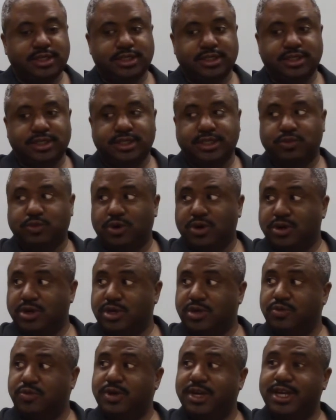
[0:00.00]
So let's walk
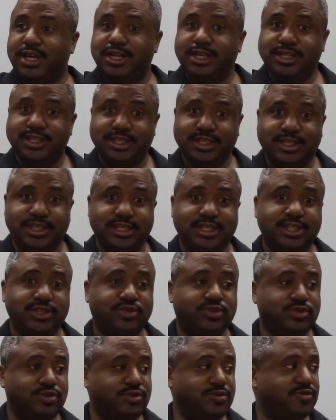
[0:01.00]
in the way, let's seek the
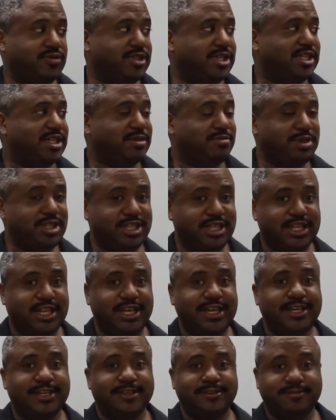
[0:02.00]
truth, and let's be the
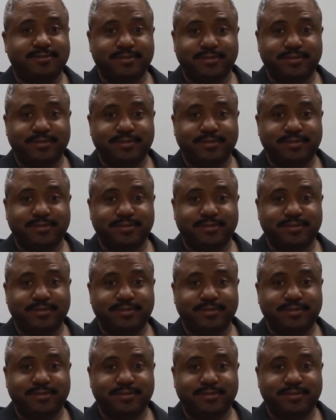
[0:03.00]
light.